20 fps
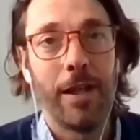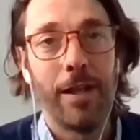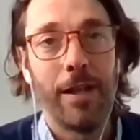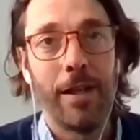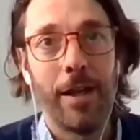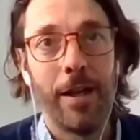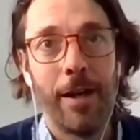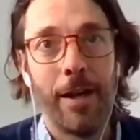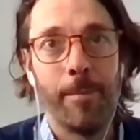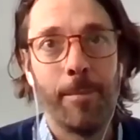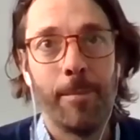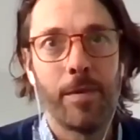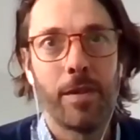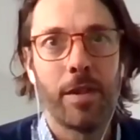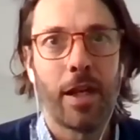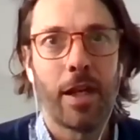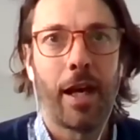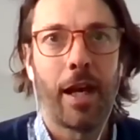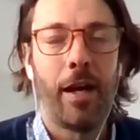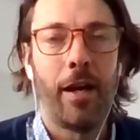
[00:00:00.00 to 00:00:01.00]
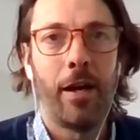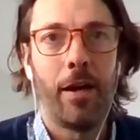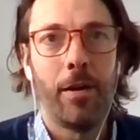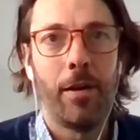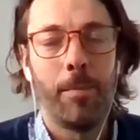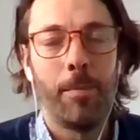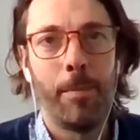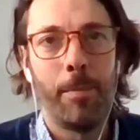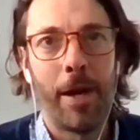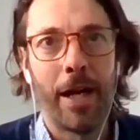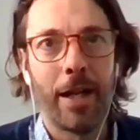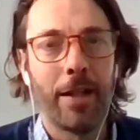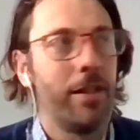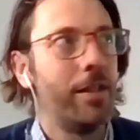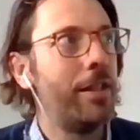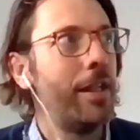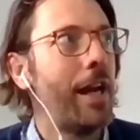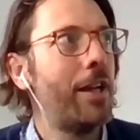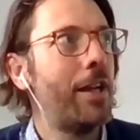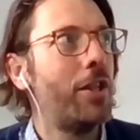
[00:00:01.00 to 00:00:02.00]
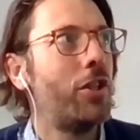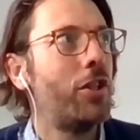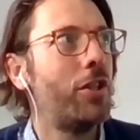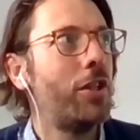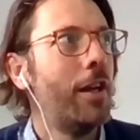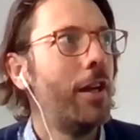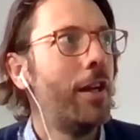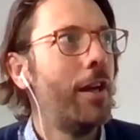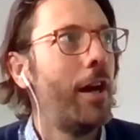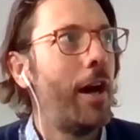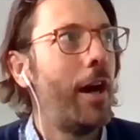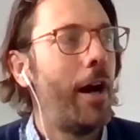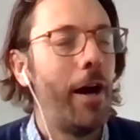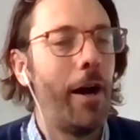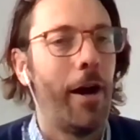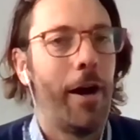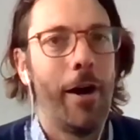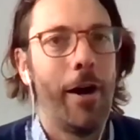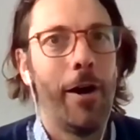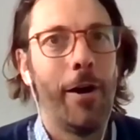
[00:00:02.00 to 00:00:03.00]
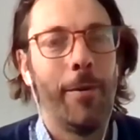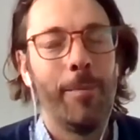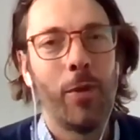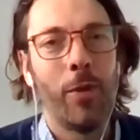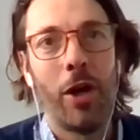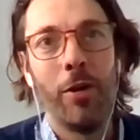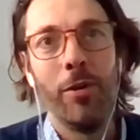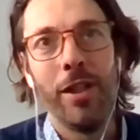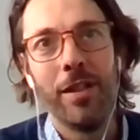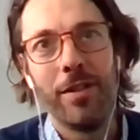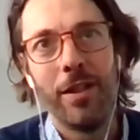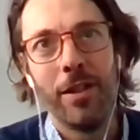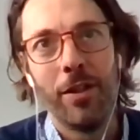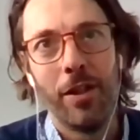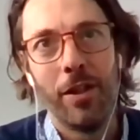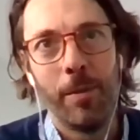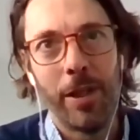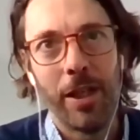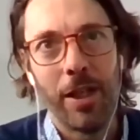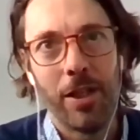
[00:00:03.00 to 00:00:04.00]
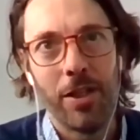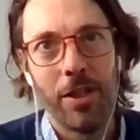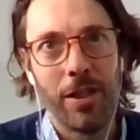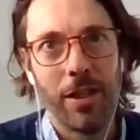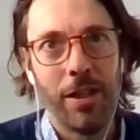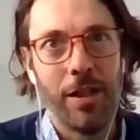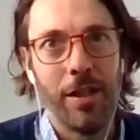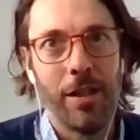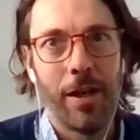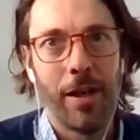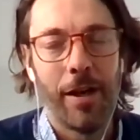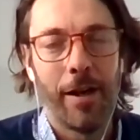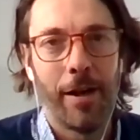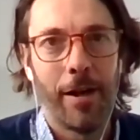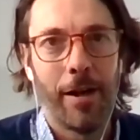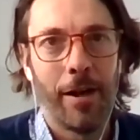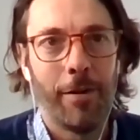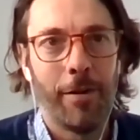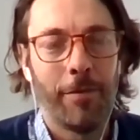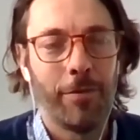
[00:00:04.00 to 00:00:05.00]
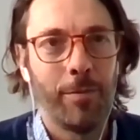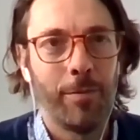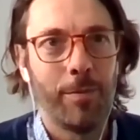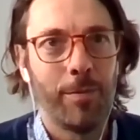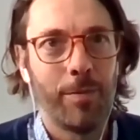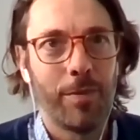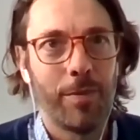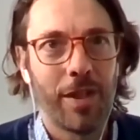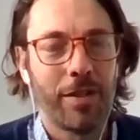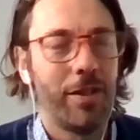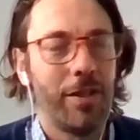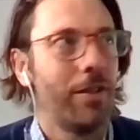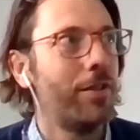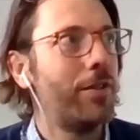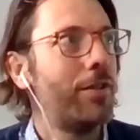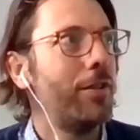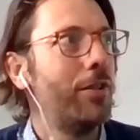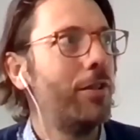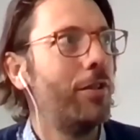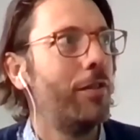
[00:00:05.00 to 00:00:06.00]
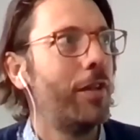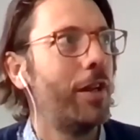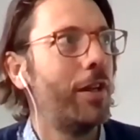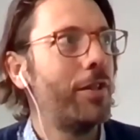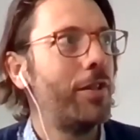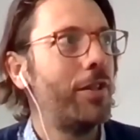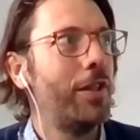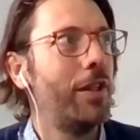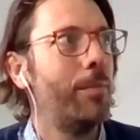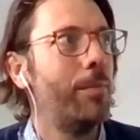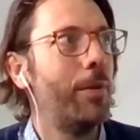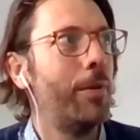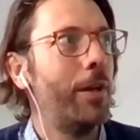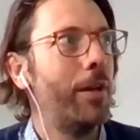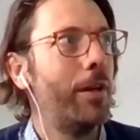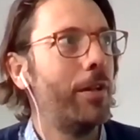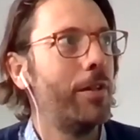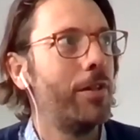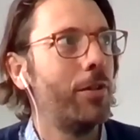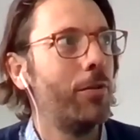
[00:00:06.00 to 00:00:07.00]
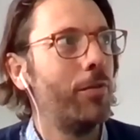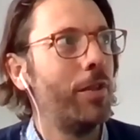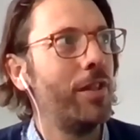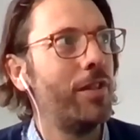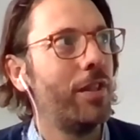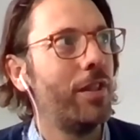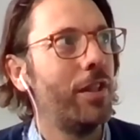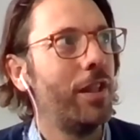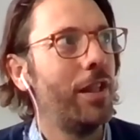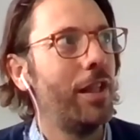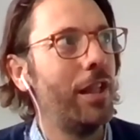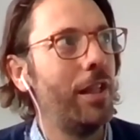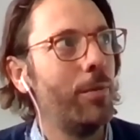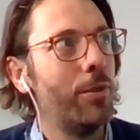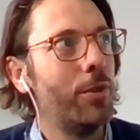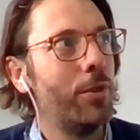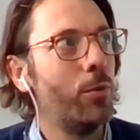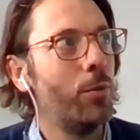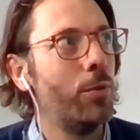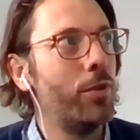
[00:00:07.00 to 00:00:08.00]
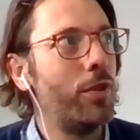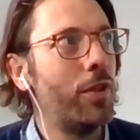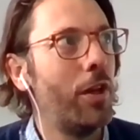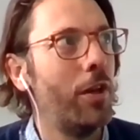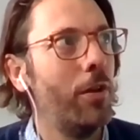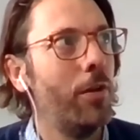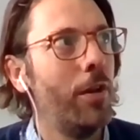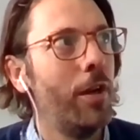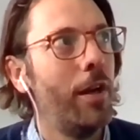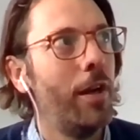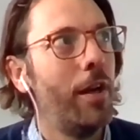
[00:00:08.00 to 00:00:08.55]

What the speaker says: in Dhaka, Bangladesh. Not only has he got a PhD from Sussex University, but until recently he was also